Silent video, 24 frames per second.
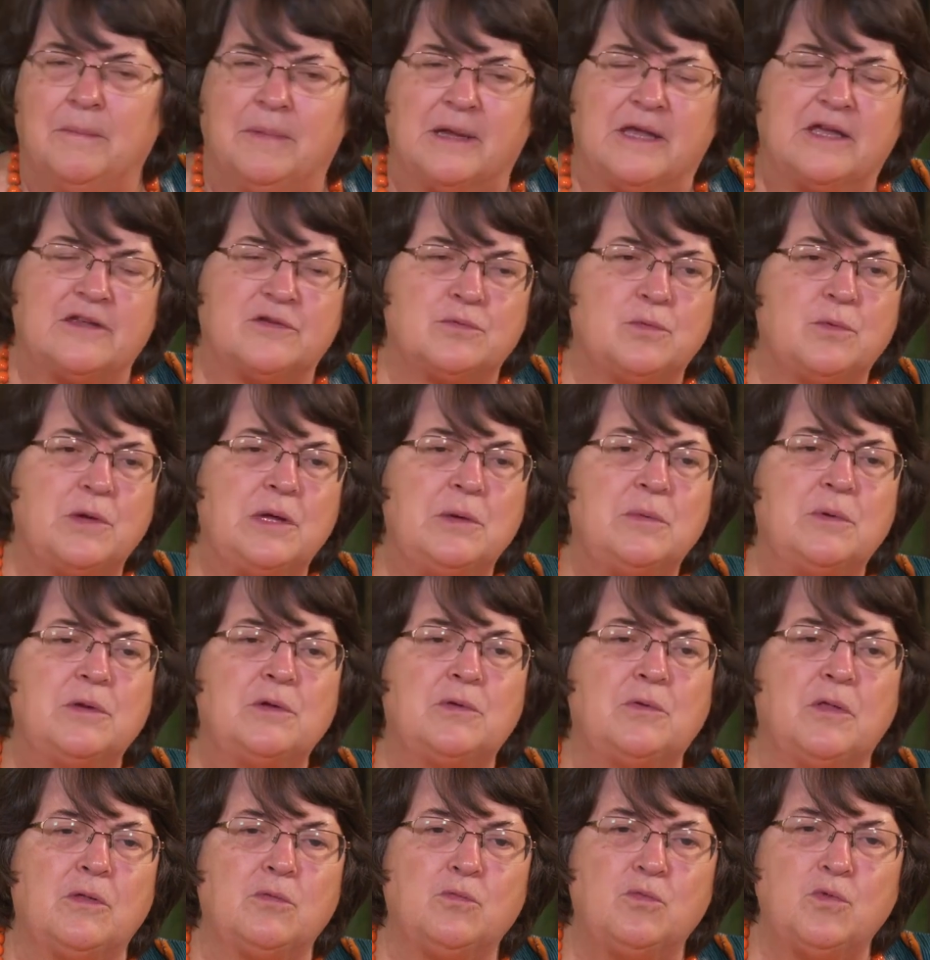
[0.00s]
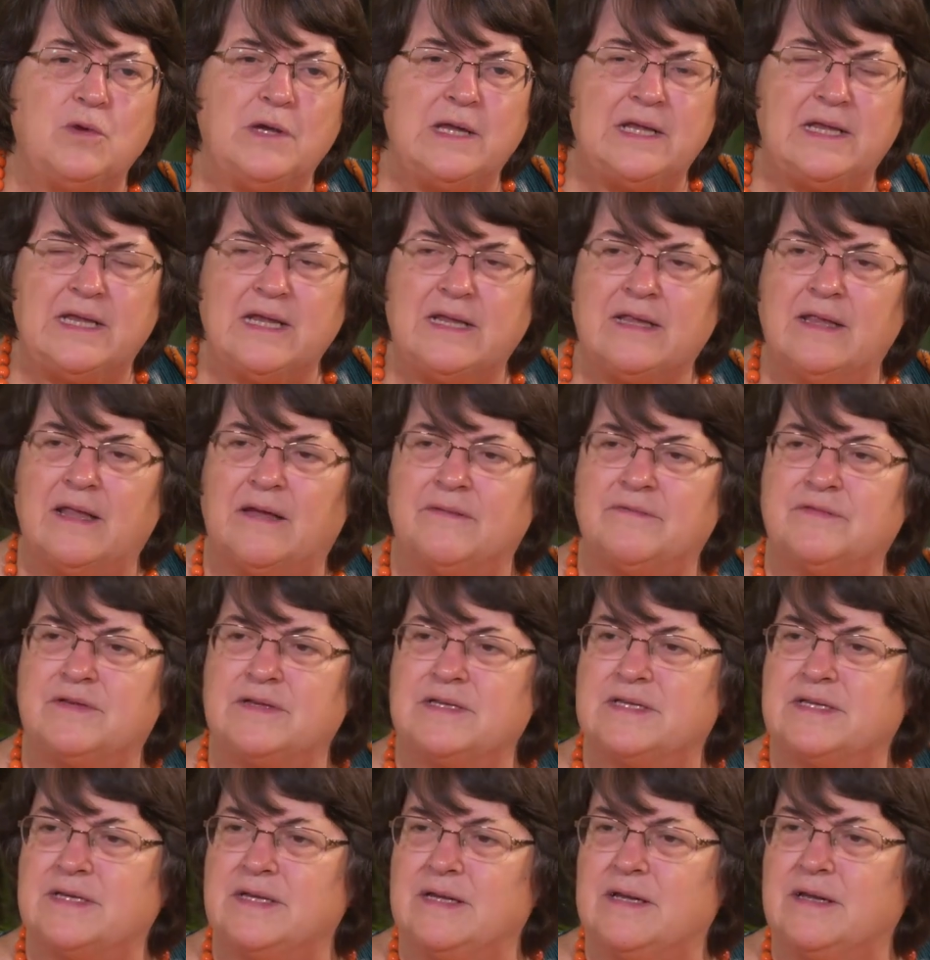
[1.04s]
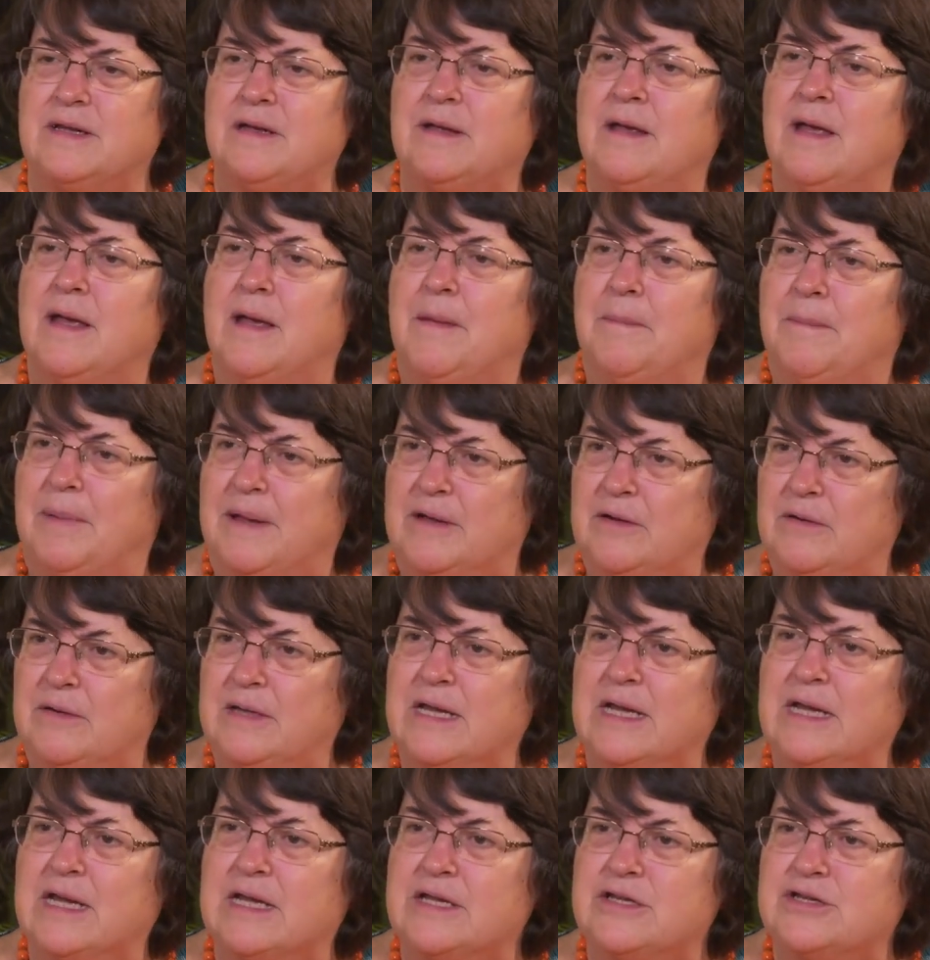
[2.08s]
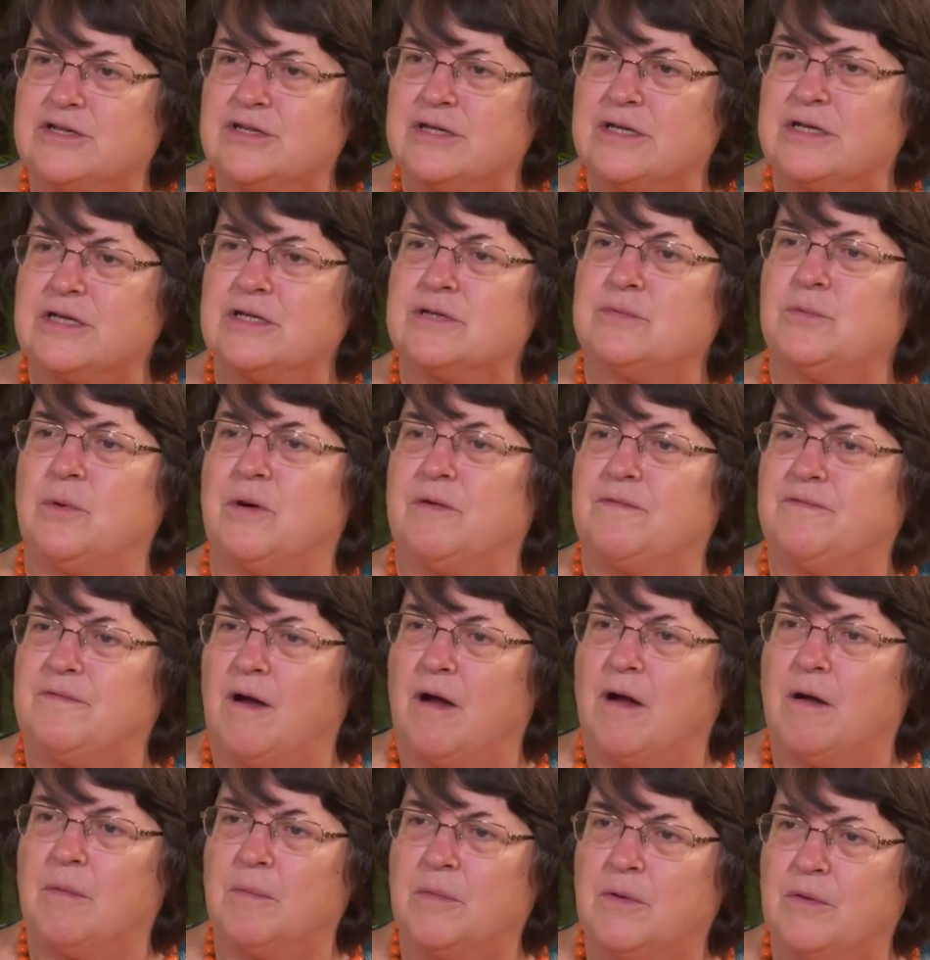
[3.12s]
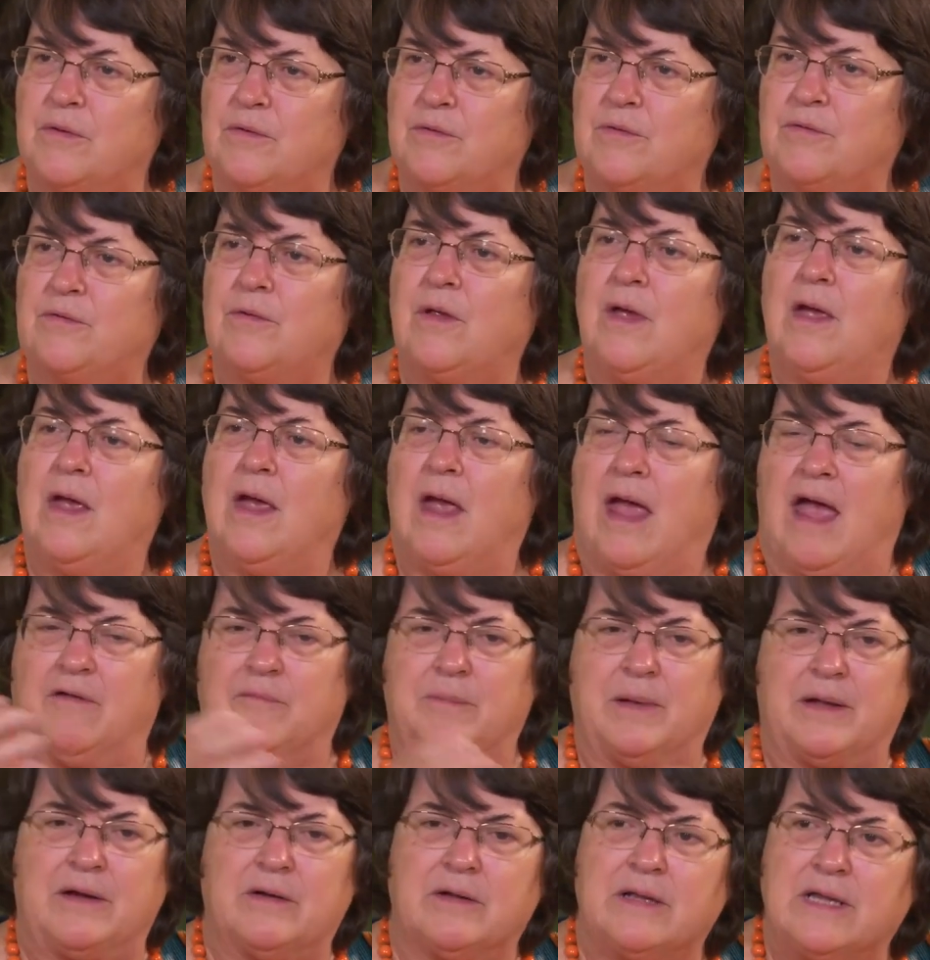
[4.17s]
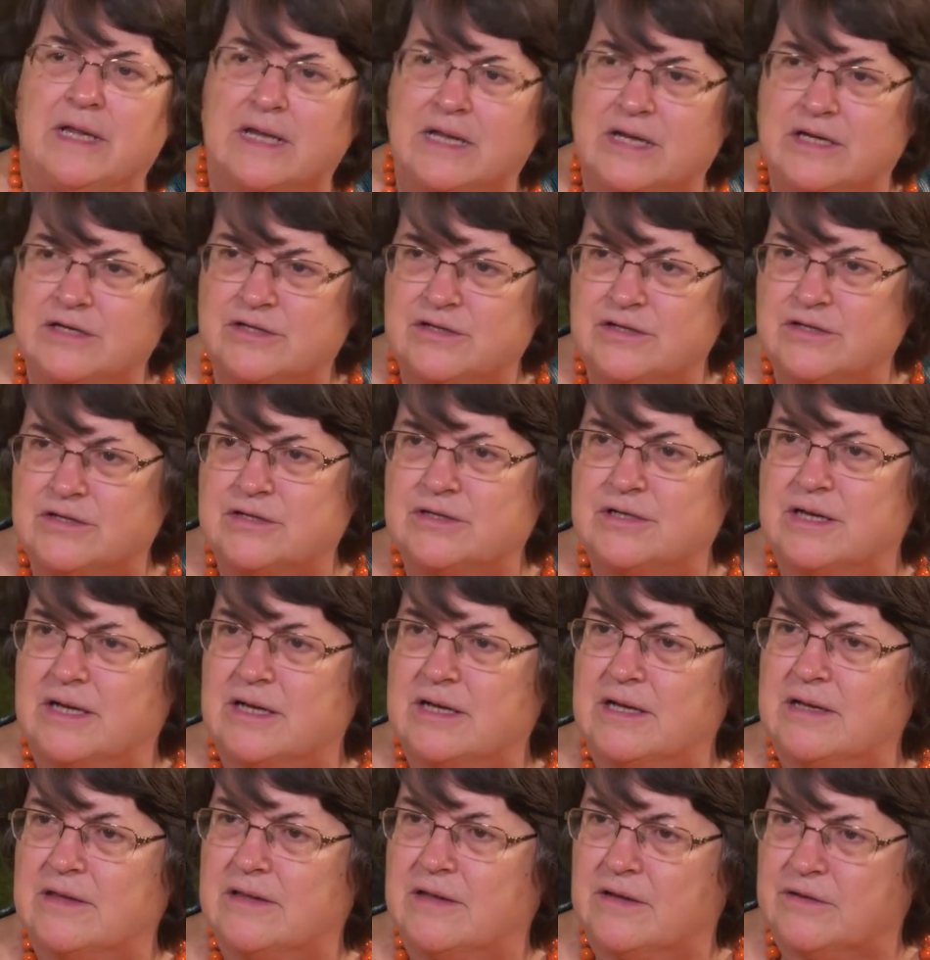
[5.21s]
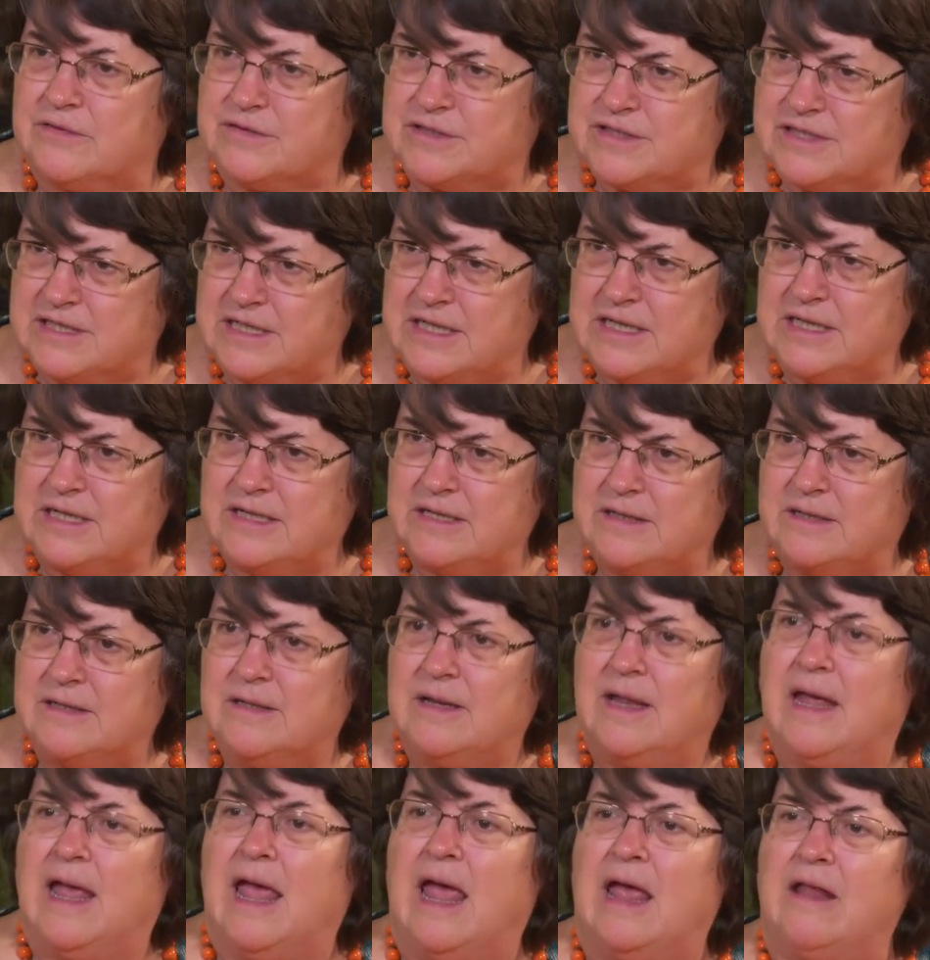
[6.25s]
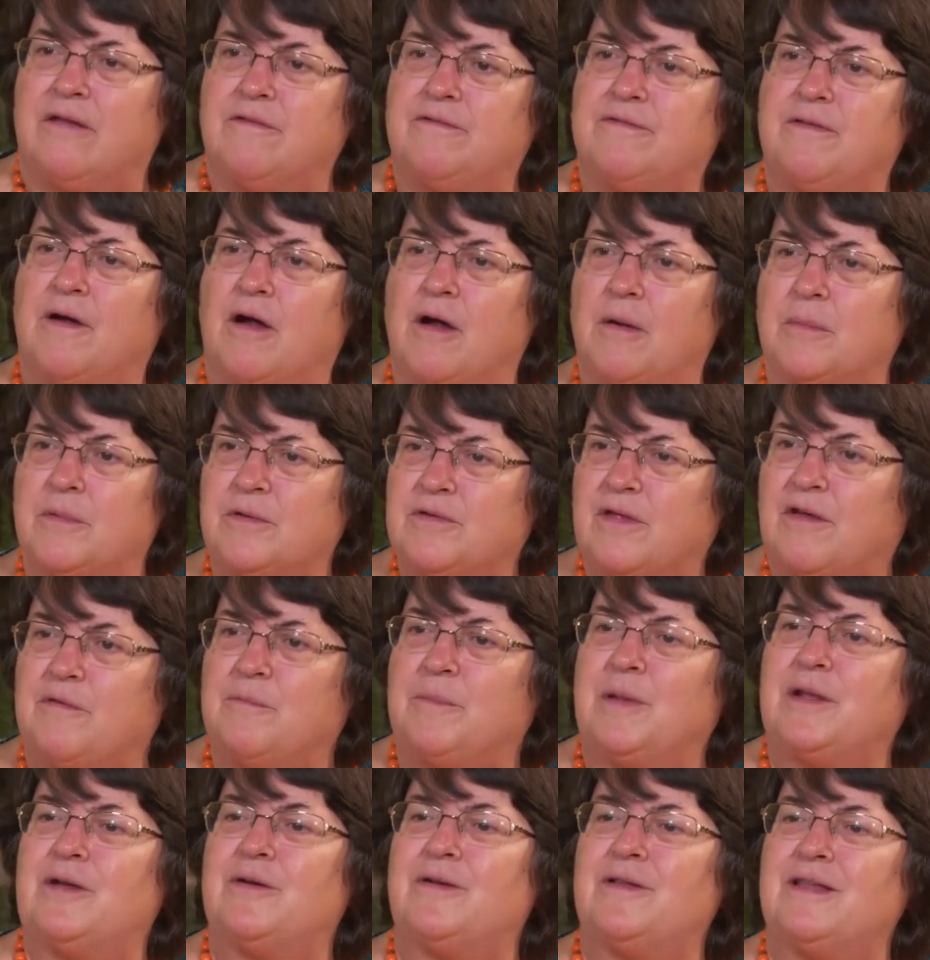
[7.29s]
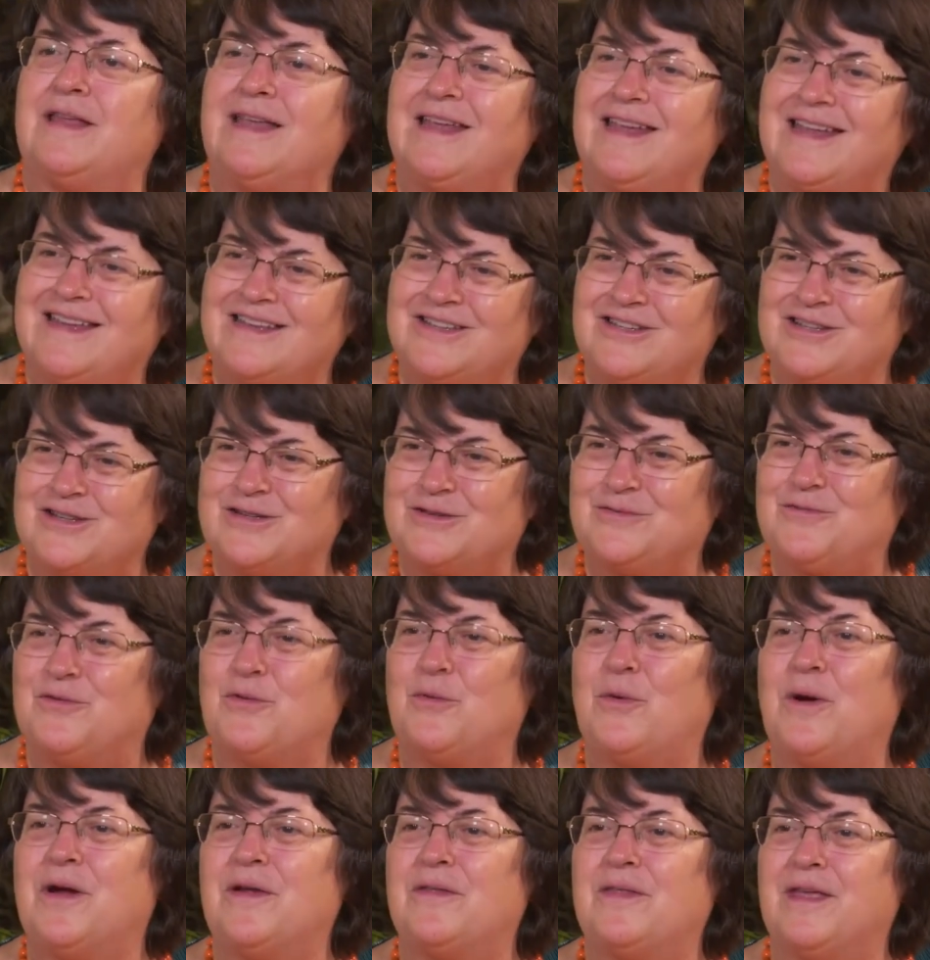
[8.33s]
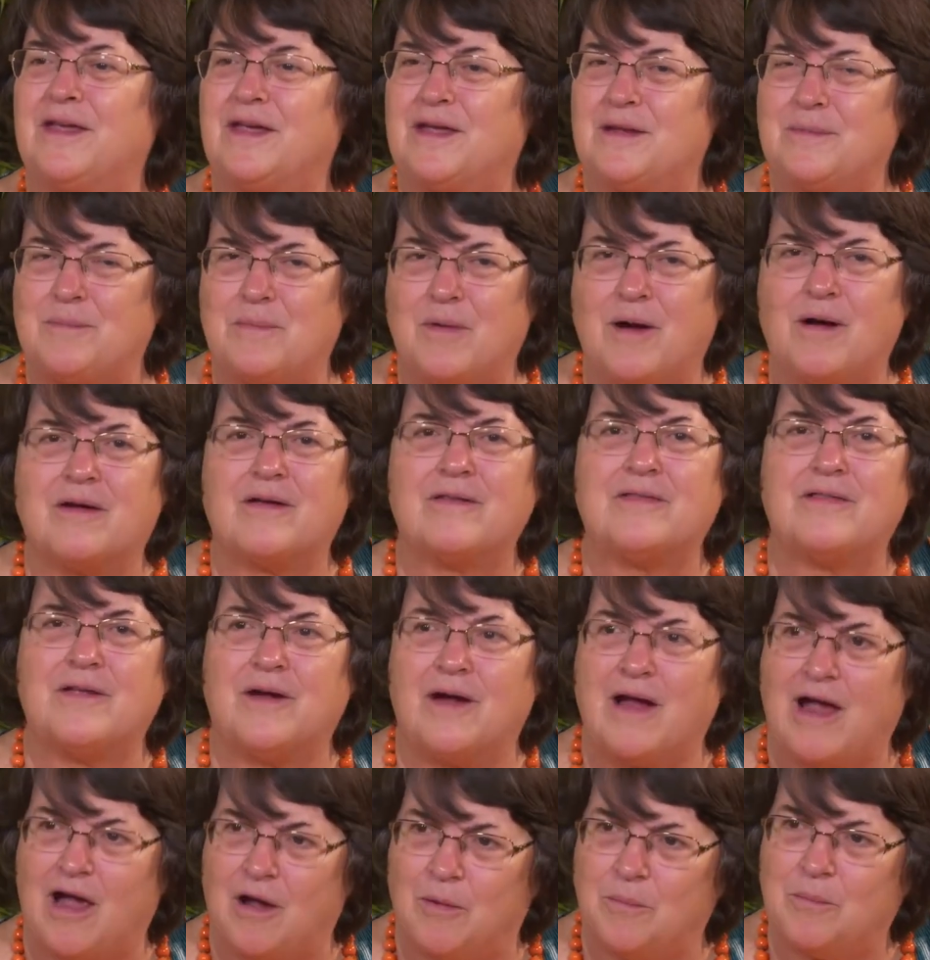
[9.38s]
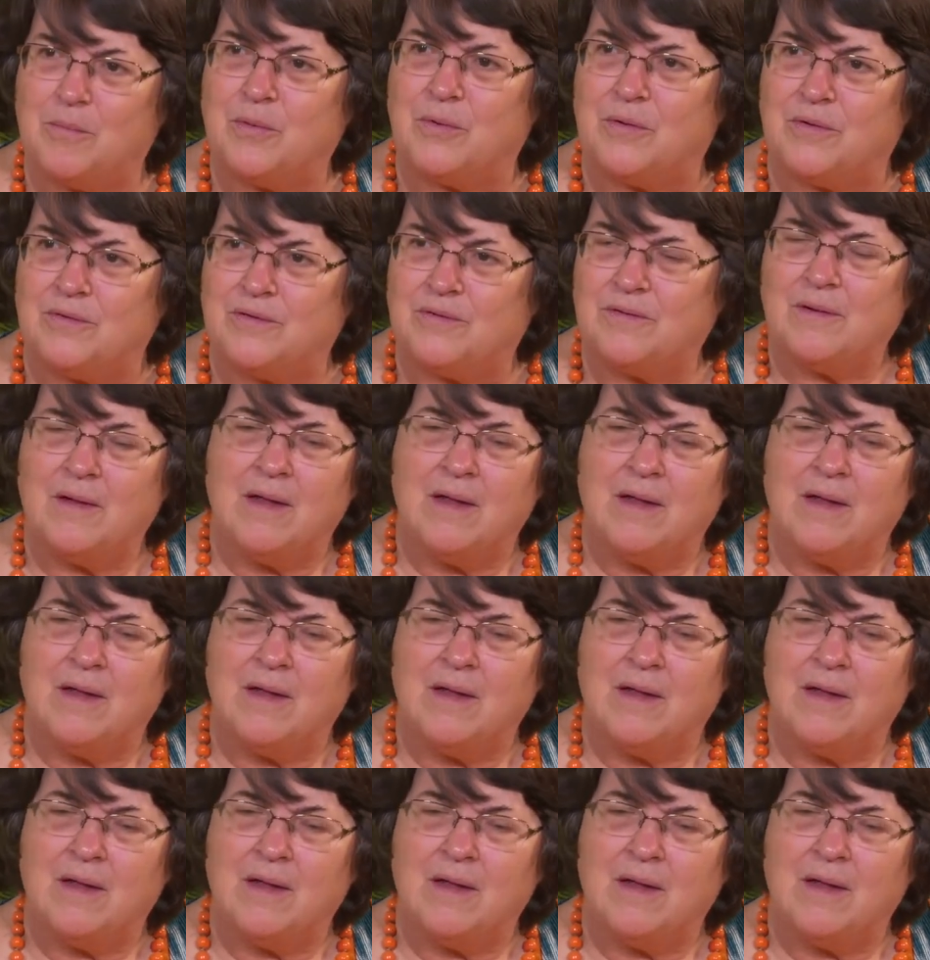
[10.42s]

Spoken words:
Because we would really love to see better linkages where farmers have better linkages to getting their seed, and farmers have better linkages for where they can market their output.